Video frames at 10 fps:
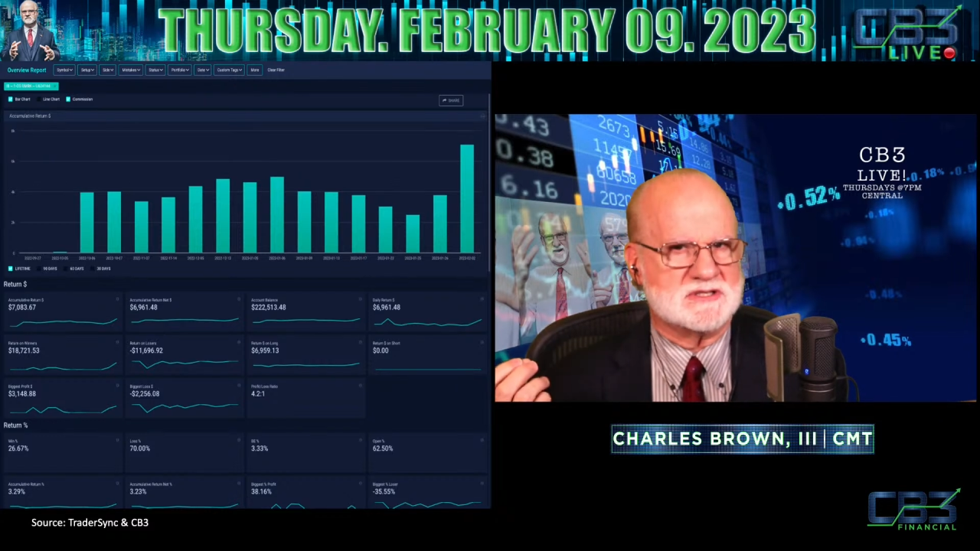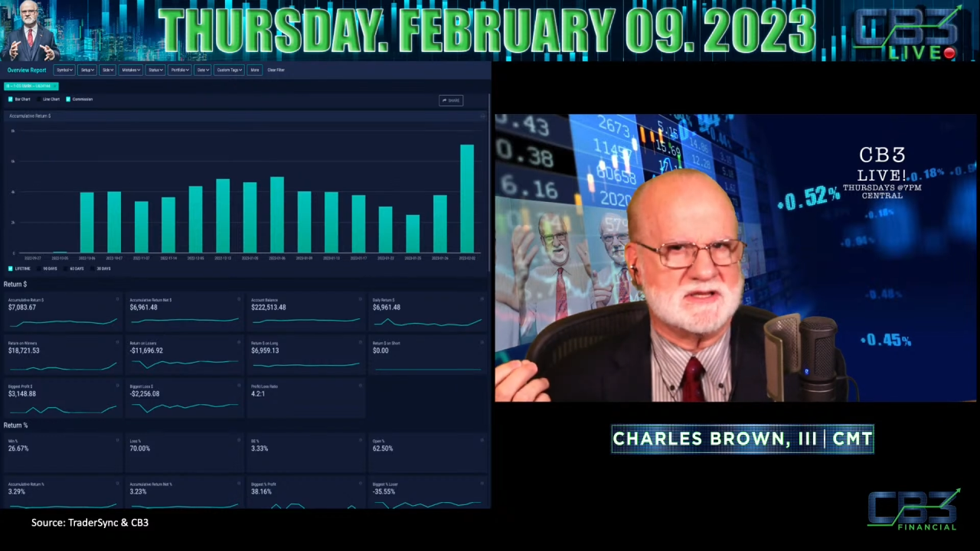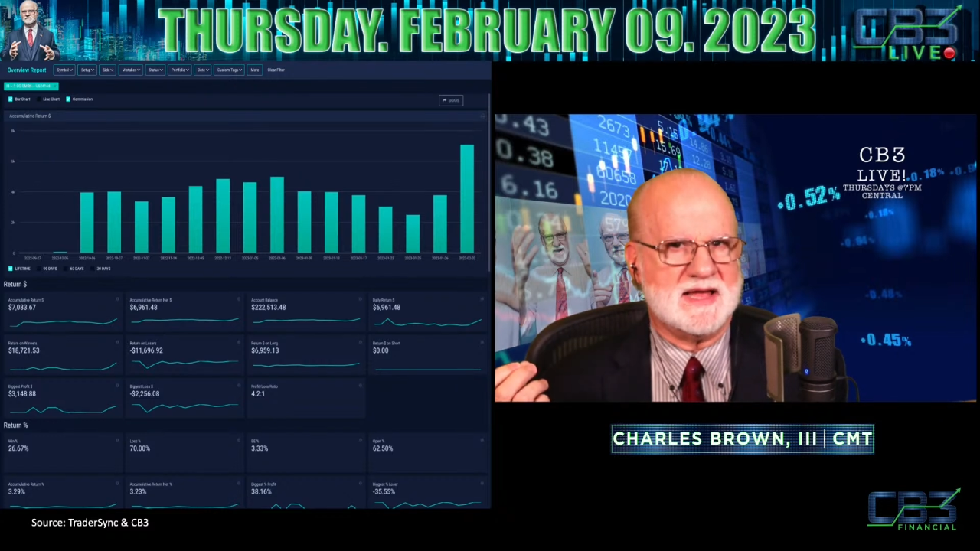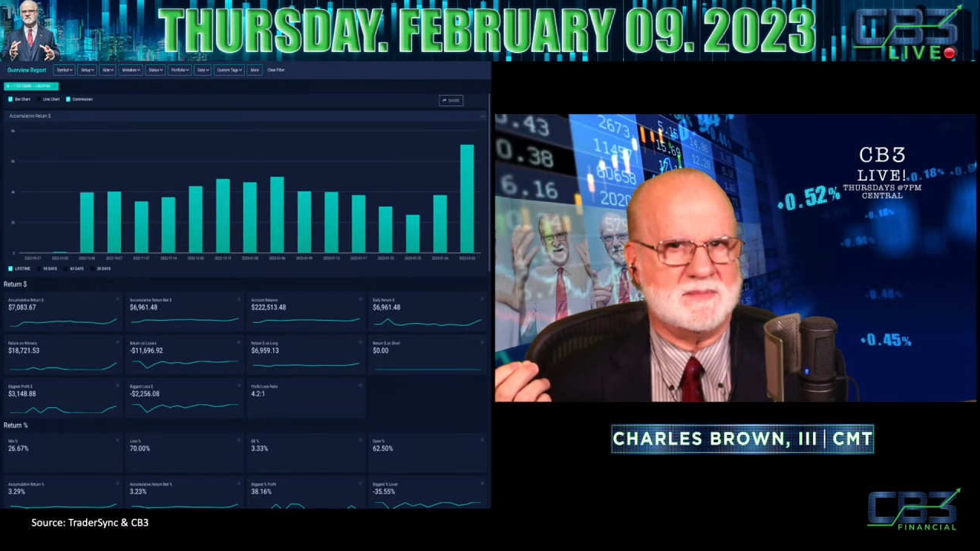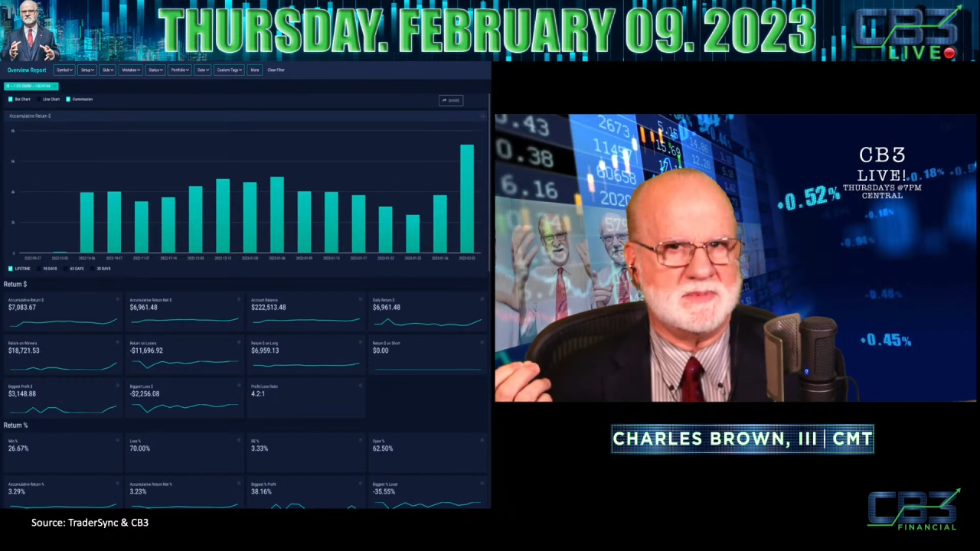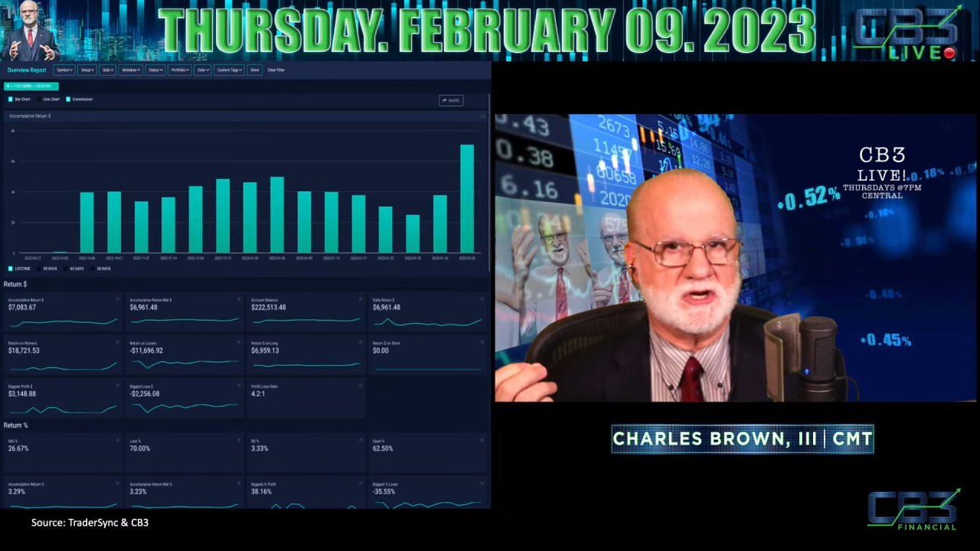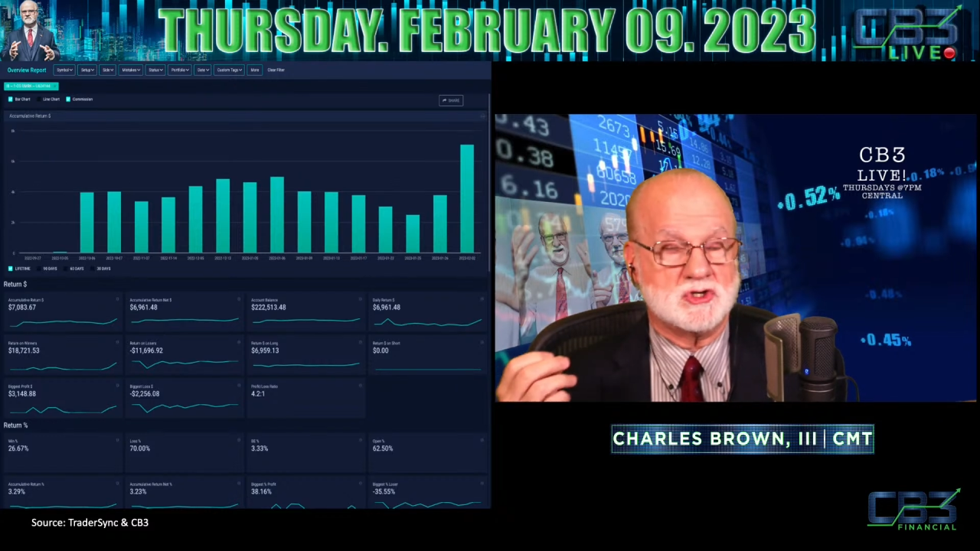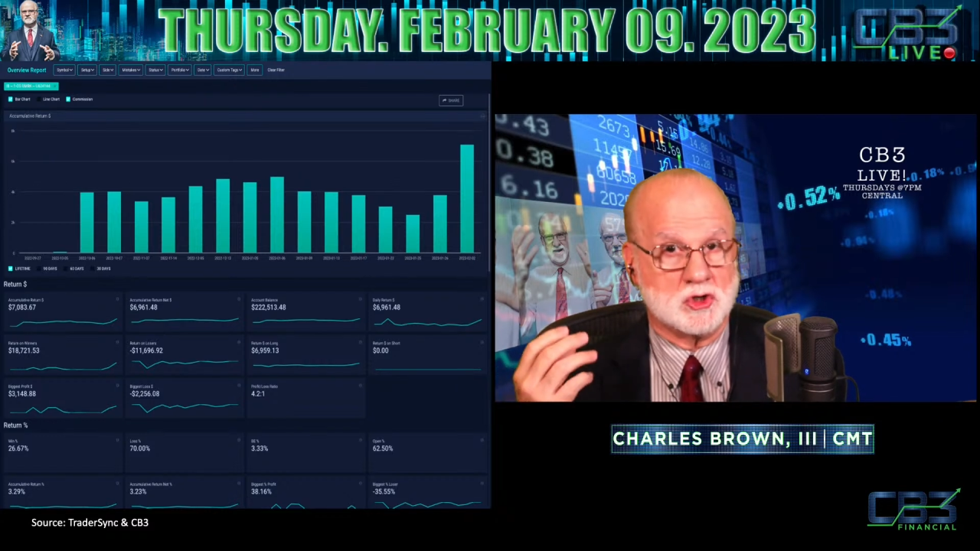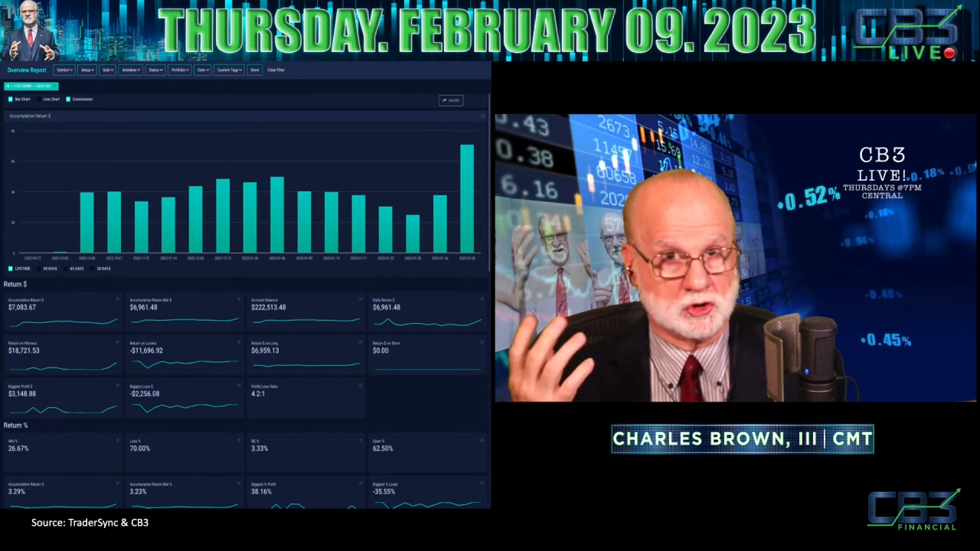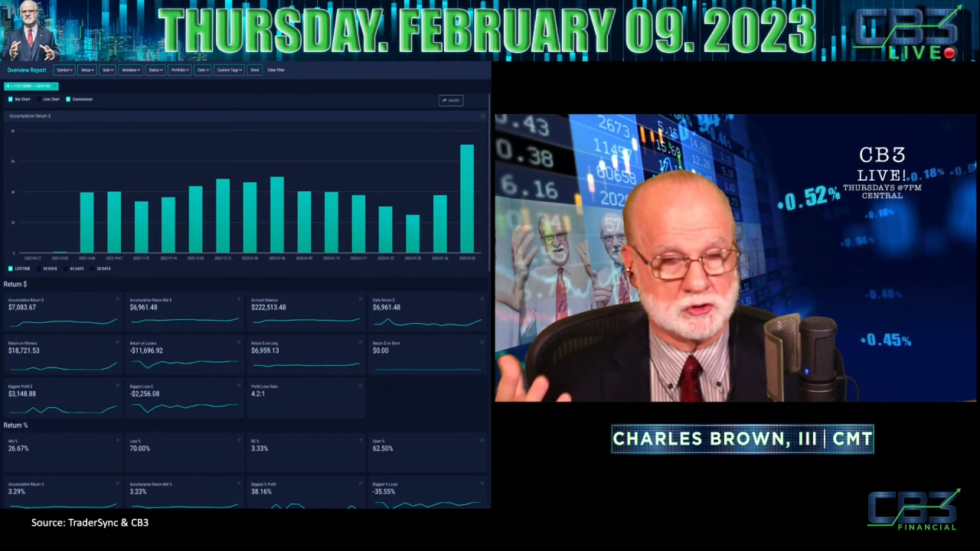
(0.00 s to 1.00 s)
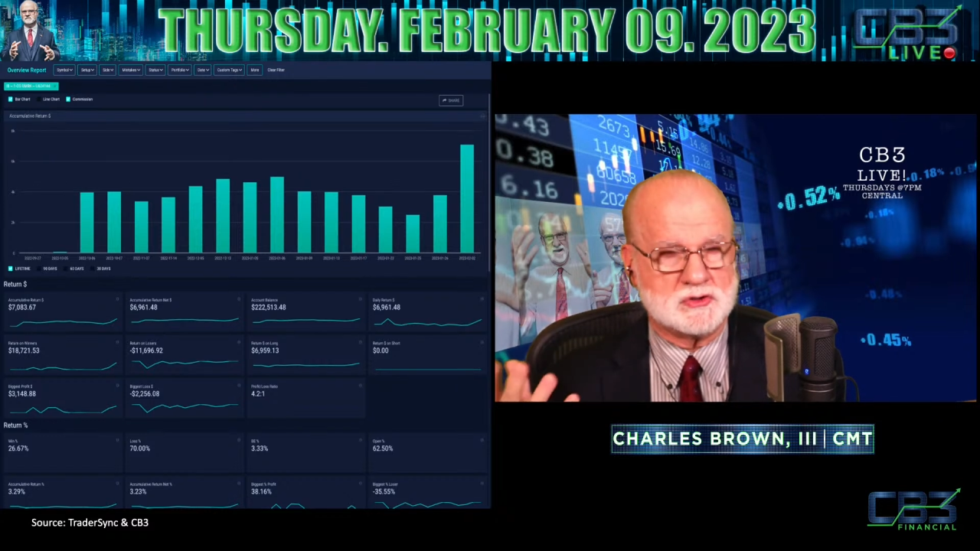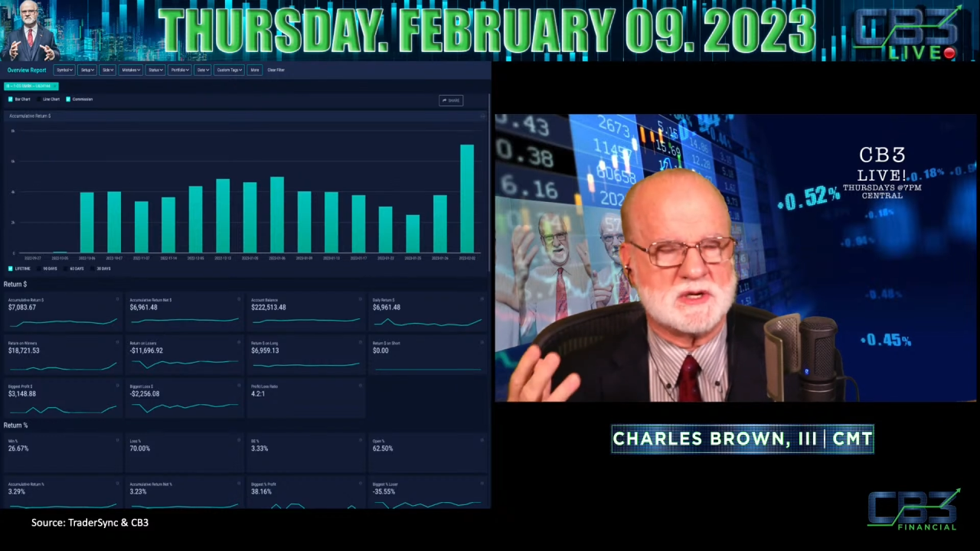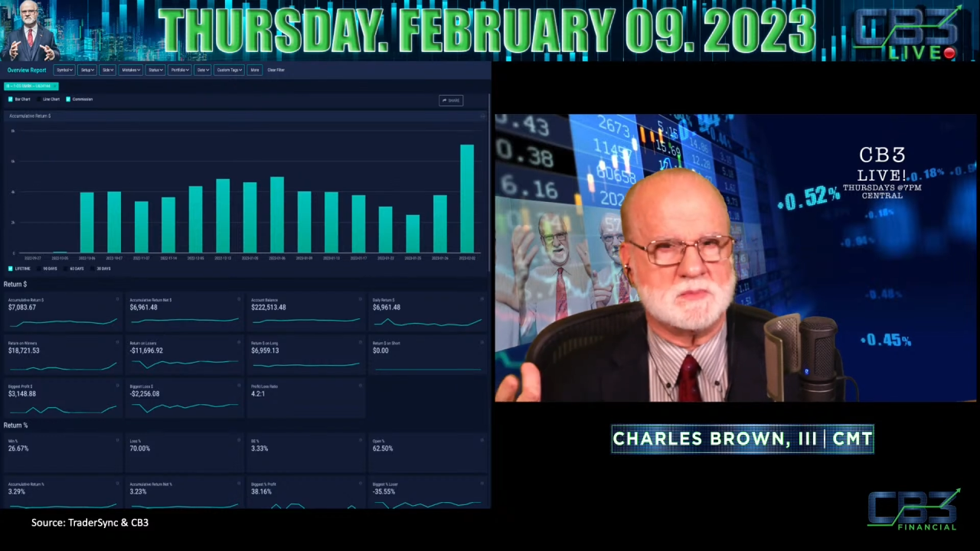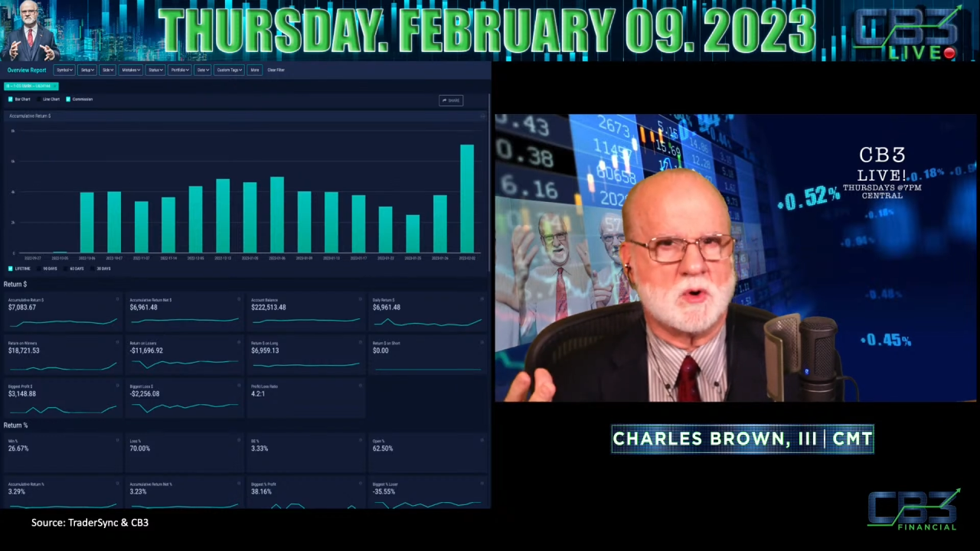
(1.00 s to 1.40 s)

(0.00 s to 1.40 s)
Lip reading: to that because you're losing